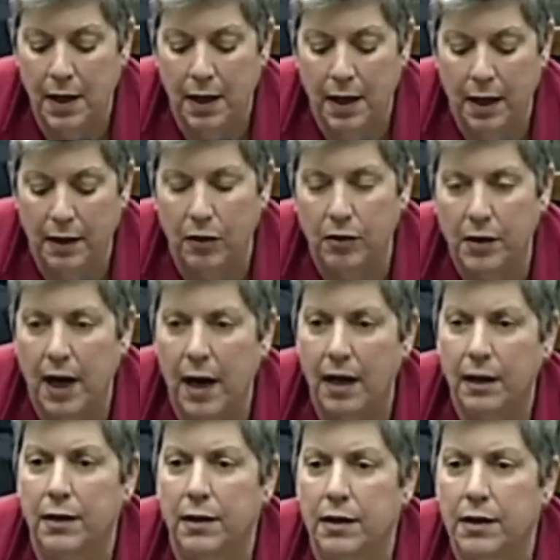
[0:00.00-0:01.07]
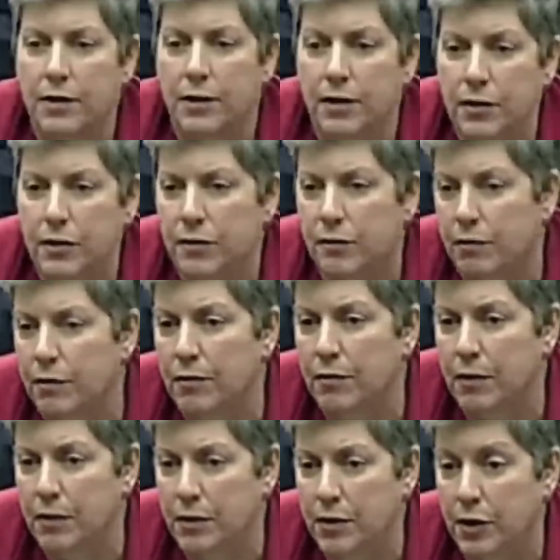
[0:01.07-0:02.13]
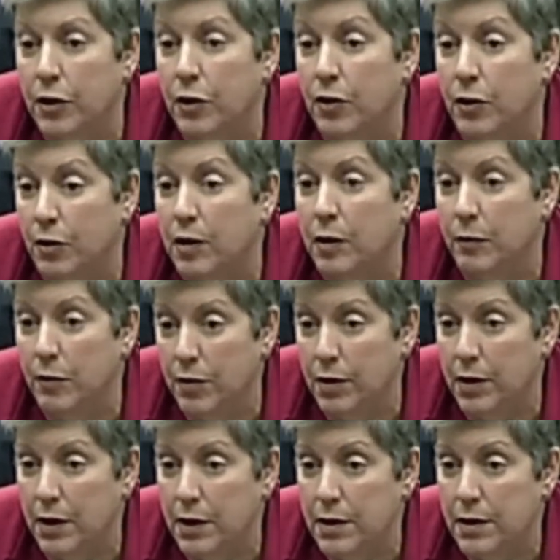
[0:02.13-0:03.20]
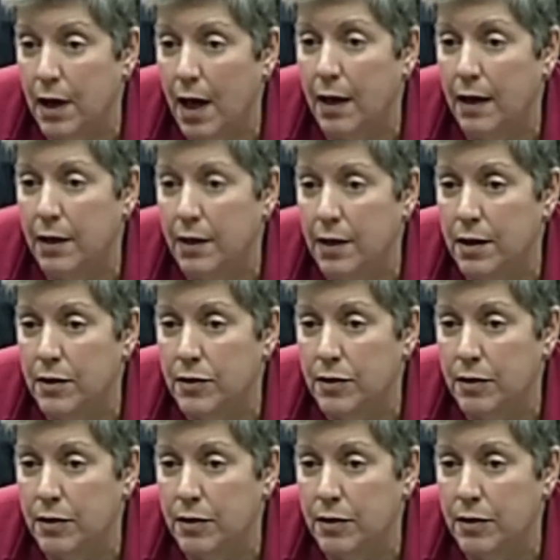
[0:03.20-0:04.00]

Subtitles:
and localities is through secure communities. That is